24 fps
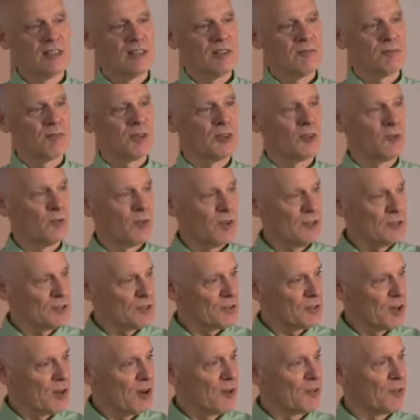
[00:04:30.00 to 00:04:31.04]
But the ones
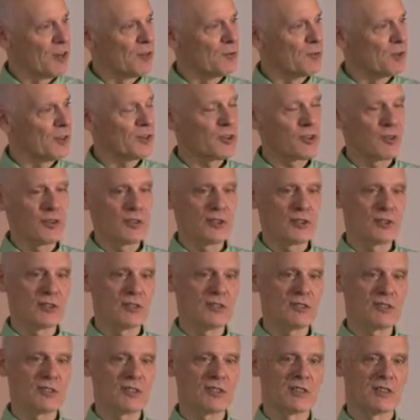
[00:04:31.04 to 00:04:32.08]
who already were
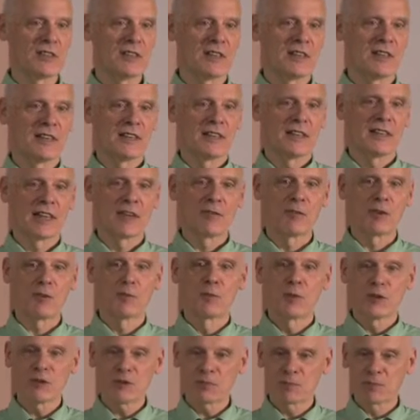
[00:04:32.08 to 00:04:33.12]
Christians, they would
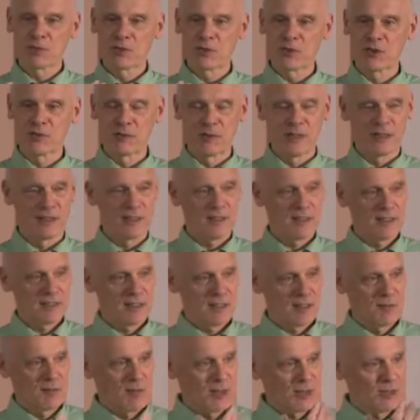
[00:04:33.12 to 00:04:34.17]
whisper to me,
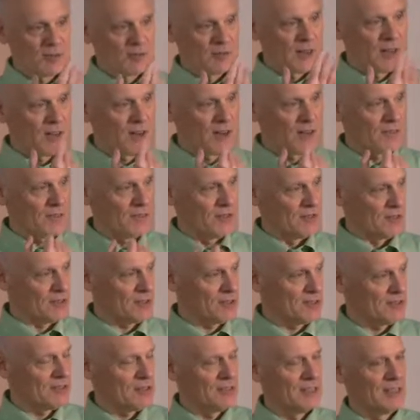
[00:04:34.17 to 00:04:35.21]
come into my
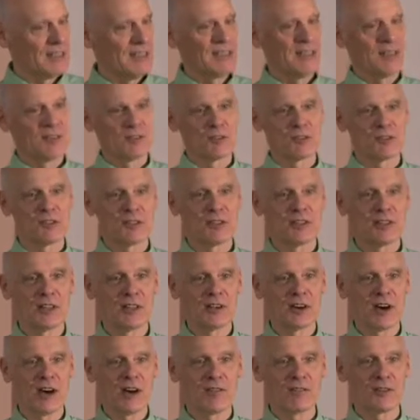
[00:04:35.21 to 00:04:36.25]
office. When I was in the
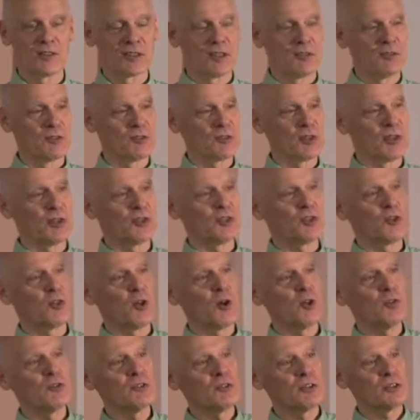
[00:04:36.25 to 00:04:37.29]
office, they would say,
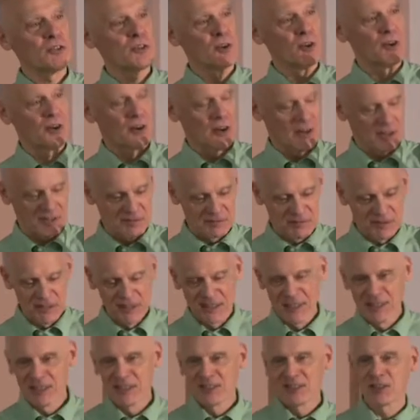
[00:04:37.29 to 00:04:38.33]
close the door.
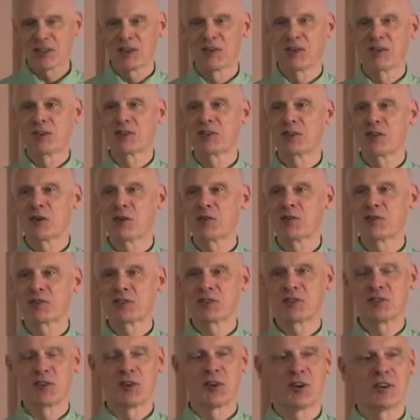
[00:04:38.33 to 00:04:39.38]
So I would close the
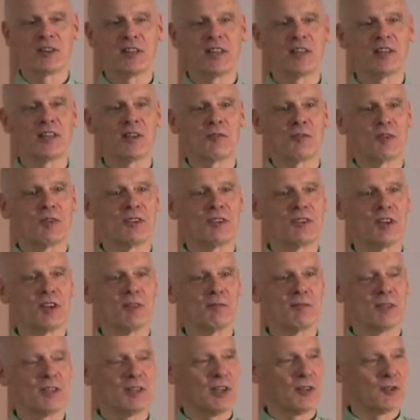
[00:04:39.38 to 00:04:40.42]
door, then they would tell
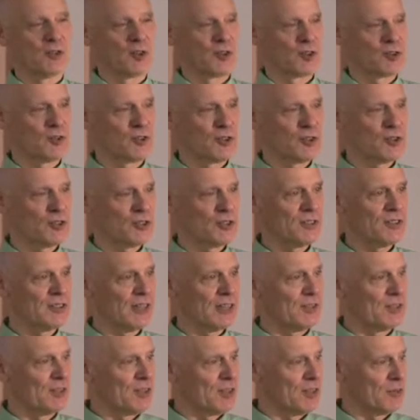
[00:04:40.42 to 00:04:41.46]
me they were a Christian,
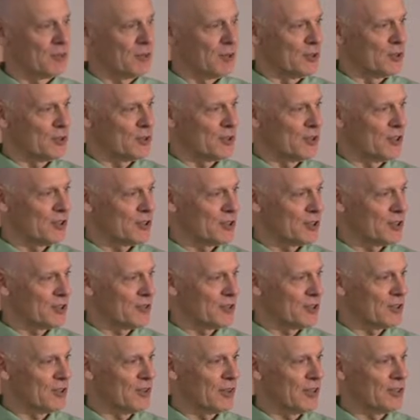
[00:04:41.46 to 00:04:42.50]
they would tell me what church they
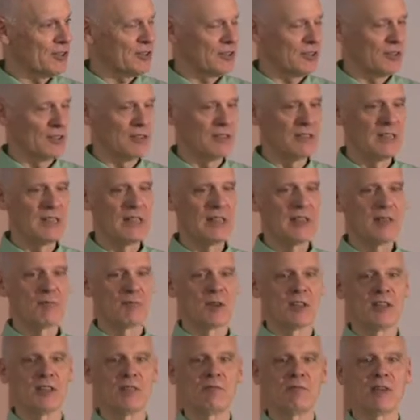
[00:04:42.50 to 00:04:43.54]
were going to,
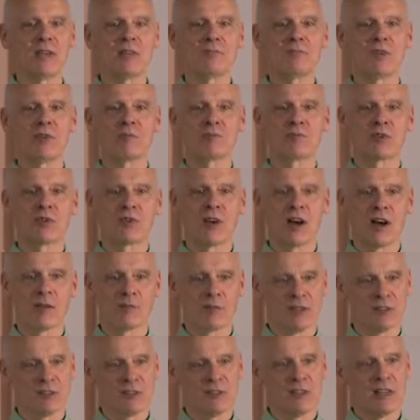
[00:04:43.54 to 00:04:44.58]
but they made me
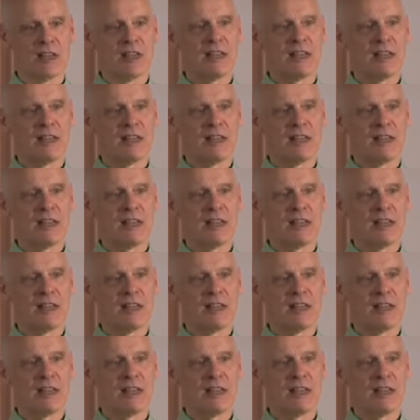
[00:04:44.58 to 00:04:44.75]
promise